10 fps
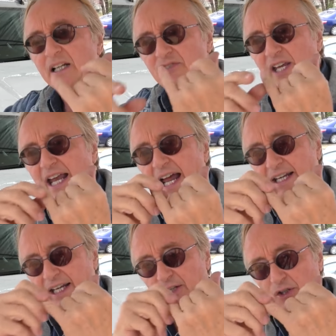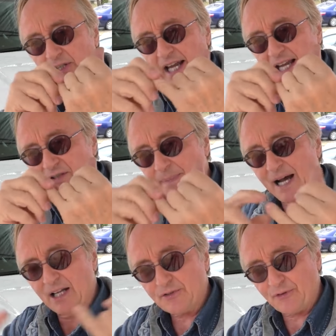because they got to get good gas
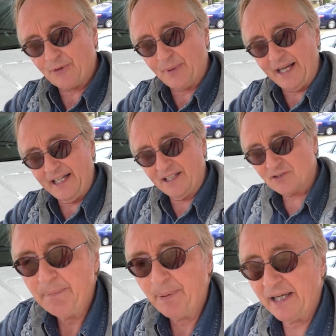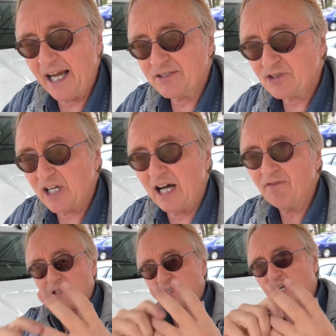mileage for the ratings, E P A
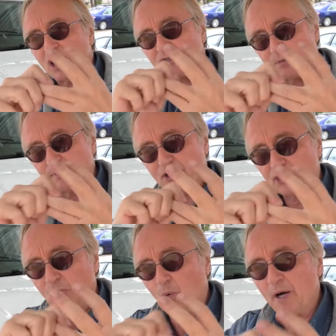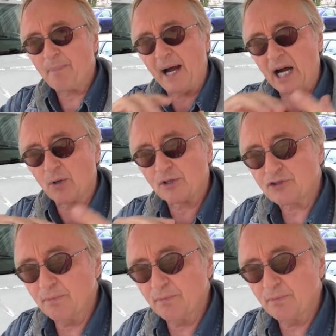stuff, but the customers still want power and